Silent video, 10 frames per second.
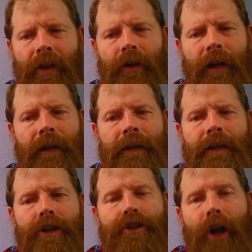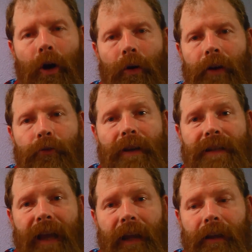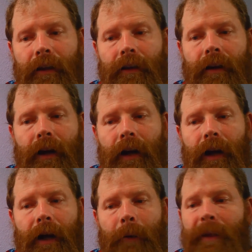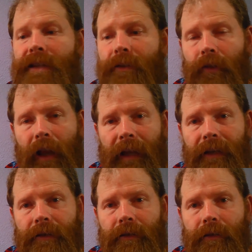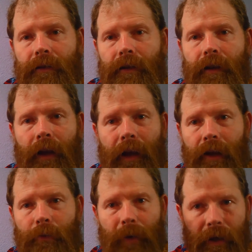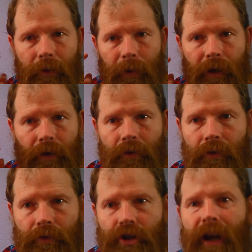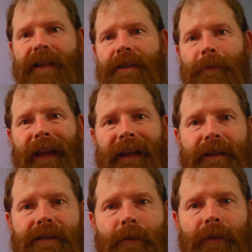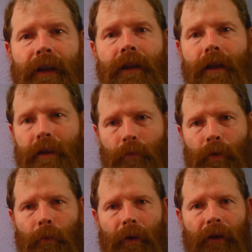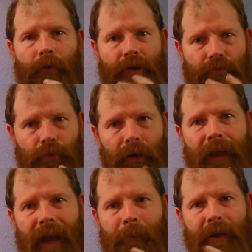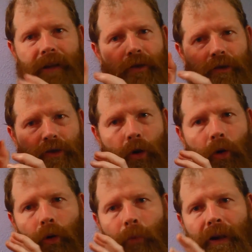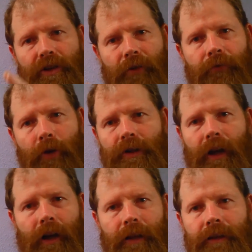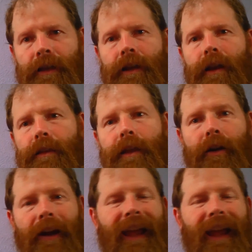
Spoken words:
Okay, so if we take a piece of light and we shine some light at something, what's really happening is there's a whole bunch of photons that are